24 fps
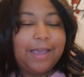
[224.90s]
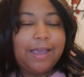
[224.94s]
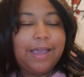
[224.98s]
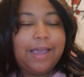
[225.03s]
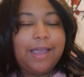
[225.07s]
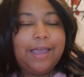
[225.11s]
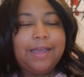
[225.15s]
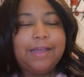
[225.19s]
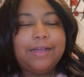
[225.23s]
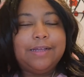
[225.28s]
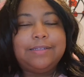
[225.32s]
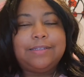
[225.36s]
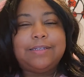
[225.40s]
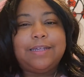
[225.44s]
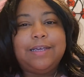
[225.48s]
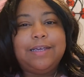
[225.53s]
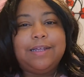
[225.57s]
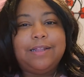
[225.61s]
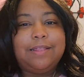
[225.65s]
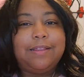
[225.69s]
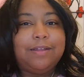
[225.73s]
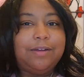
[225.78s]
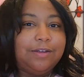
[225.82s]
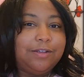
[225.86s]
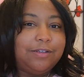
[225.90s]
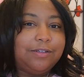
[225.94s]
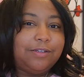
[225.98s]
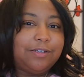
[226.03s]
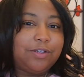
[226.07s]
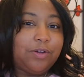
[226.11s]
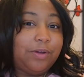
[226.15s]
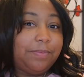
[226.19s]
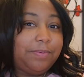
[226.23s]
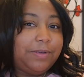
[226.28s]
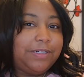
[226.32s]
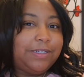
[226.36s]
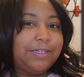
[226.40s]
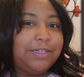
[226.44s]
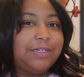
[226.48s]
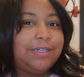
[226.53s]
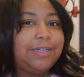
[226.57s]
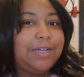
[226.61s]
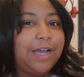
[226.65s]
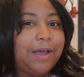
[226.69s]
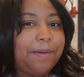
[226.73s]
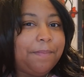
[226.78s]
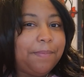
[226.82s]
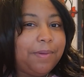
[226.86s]
is in the description
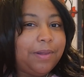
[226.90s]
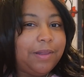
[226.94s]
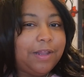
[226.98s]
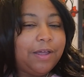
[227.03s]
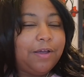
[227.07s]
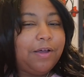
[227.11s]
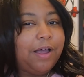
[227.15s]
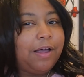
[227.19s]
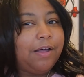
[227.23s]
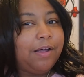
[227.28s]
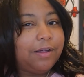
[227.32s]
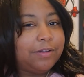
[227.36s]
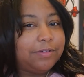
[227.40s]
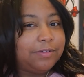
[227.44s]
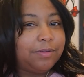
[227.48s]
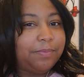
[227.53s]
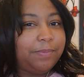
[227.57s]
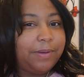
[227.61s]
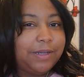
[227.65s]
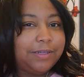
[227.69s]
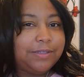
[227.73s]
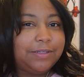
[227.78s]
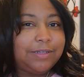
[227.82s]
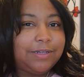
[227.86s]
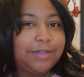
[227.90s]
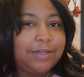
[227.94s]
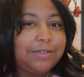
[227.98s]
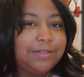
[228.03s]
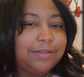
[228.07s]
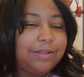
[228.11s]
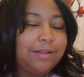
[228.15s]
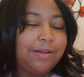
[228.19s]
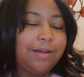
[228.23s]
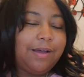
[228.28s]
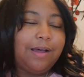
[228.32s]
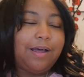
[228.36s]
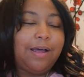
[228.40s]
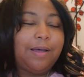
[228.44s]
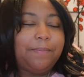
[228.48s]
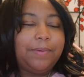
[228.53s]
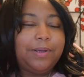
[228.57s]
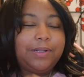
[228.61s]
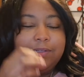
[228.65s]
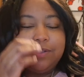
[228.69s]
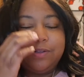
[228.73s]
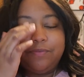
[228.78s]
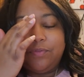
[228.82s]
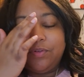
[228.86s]
down below. I'll also paste it into the
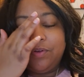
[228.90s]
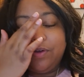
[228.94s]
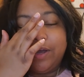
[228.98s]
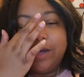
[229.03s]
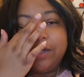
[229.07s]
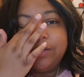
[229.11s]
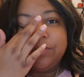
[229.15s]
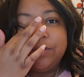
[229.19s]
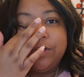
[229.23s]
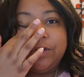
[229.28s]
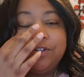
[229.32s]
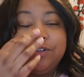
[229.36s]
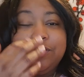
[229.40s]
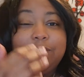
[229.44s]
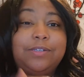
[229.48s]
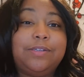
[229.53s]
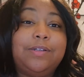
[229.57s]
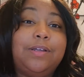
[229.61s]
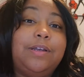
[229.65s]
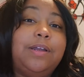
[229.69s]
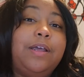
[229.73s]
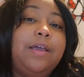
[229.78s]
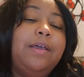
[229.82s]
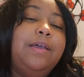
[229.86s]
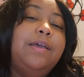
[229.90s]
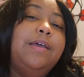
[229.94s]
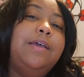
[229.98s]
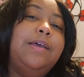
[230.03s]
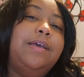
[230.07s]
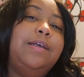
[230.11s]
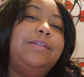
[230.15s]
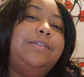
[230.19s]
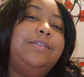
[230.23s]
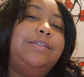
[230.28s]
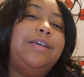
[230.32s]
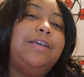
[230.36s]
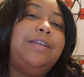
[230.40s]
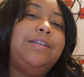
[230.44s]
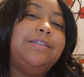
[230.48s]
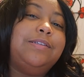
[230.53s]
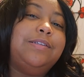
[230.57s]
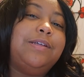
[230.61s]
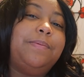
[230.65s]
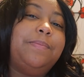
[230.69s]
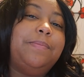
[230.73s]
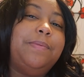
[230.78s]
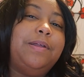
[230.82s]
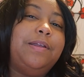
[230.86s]
comments if you guys are interested in seeing
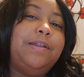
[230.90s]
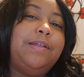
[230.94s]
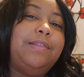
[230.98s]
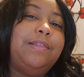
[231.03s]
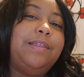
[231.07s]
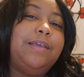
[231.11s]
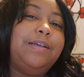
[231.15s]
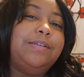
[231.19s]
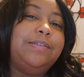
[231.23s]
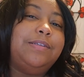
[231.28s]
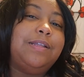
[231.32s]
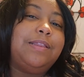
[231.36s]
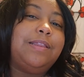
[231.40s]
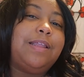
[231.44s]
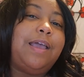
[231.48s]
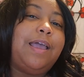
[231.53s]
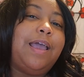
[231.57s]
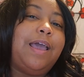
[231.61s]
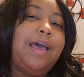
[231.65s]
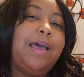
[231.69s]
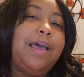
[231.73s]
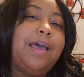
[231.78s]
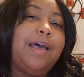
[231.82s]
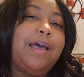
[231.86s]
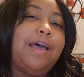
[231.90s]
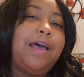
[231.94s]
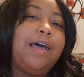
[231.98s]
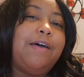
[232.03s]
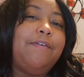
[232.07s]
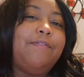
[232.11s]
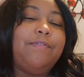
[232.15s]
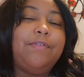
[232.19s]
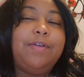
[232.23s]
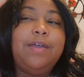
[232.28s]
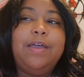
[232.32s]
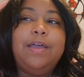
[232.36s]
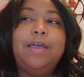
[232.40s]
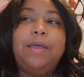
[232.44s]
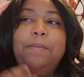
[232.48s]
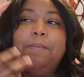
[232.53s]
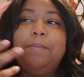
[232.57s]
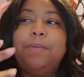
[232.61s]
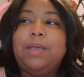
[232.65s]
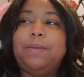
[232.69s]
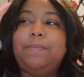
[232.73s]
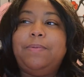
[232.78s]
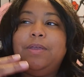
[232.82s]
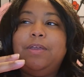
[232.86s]
some of the things that they have.
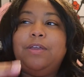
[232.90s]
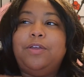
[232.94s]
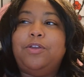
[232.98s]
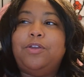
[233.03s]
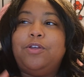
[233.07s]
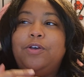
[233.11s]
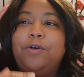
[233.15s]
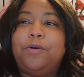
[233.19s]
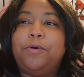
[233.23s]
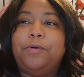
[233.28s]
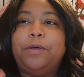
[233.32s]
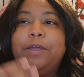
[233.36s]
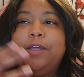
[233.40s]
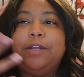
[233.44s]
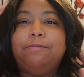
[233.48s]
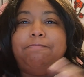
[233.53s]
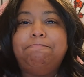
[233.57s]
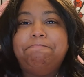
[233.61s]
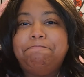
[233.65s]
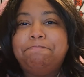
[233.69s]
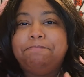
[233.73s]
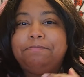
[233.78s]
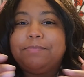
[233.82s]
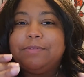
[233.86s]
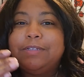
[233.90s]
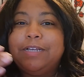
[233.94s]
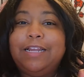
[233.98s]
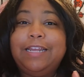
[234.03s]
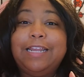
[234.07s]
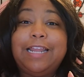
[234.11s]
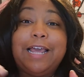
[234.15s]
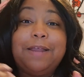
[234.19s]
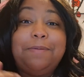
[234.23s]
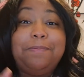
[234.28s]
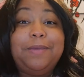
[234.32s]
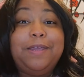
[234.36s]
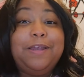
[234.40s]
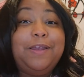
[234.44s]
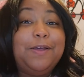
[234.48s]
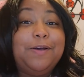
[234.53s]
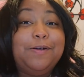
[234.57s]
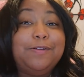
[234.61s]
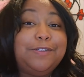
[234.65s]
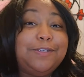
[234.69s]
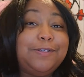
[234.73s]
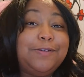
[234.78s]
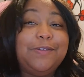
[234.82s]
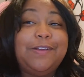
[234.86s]
Maybe, you know, and let me know
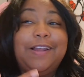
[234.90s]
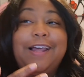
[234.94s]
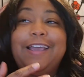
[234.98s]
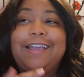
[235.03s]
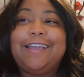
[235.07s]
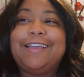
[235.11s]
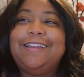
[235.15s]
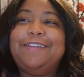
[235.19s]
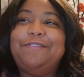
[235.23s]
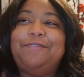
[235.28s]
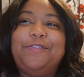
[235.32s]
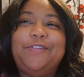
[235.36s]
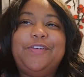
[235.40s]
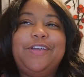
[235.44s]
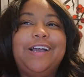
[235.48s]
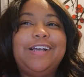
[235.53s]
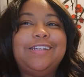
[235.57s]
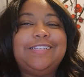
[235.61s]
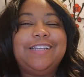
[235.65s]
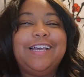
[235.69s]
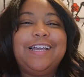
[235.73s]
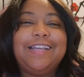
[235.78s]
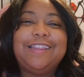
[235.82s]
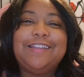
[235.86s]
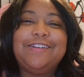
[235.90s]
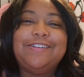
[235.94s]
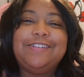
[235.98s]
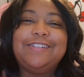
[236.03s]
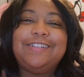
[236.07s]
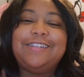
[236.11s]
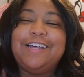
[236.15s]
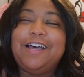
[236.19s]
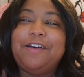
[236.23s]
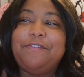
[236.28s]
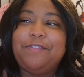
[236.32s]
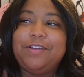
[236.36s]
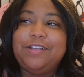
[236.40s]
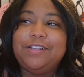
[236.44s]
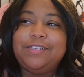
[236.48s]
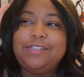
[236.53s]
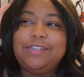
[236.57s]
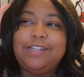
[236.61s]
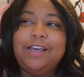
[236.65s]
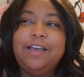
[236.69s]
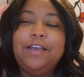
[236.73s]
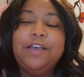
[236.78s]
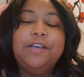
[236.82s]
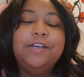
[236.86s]
too like if you guys like their stuff it's
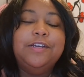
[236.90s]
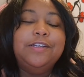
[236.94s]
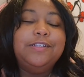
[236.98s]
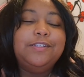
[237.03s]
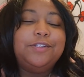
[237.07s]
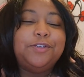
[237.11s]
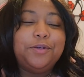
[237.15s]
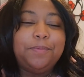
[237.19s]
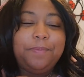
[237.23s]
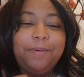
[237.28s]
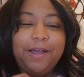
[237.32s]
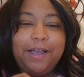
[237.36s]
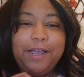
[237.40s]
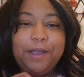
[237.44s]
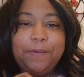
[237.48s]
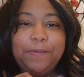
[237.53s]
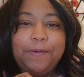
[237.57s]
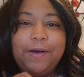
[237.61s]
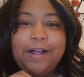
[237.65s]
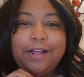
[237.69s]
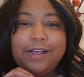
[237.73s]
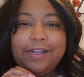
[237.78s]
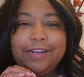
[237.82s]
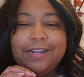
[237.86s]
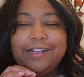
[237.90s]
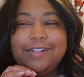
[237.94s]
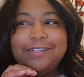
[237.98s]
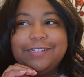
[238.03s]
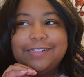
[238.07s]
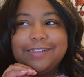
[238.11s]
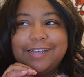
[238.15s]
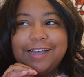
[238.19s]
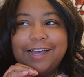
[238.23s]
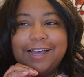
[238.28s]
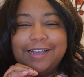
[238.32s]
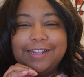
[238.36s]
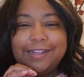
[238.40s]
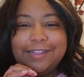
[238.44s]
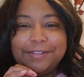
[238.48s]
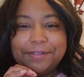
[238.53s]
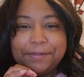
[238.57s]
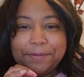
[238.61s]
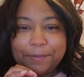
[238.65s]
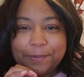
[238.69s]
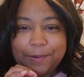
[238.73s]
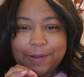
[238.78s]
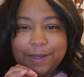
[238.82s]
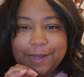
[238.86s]
super high quality this guy this
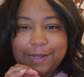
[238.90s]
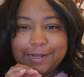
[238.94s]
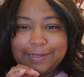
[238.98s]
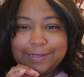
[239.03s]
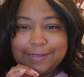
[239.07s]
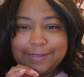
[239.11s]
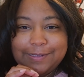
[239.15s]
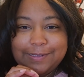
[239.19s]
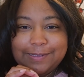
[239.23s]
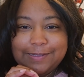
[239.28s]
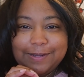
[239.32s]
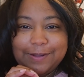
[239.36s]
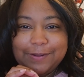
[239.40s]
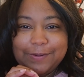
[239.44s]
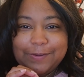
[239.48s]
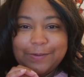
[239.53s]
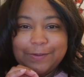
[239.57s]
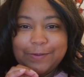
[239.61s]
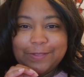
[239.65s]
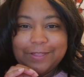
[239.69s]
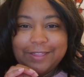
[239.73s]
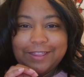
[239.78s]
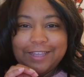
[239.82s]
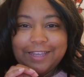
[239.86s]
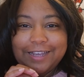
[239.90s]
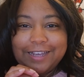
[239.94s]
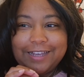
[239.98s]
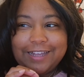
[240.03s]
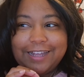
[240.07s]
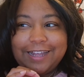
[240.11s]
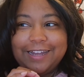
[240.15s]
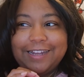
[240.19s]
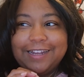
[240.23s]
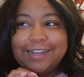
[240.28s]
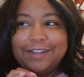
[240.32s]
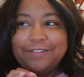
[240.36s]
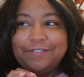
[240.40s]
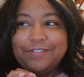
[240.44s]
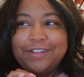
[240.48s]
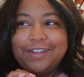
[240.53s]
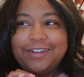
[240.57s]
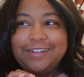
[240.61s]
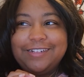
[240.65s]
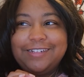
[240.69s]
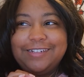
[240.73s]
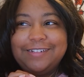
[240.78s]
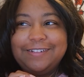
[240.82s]
little guy is so thick i love it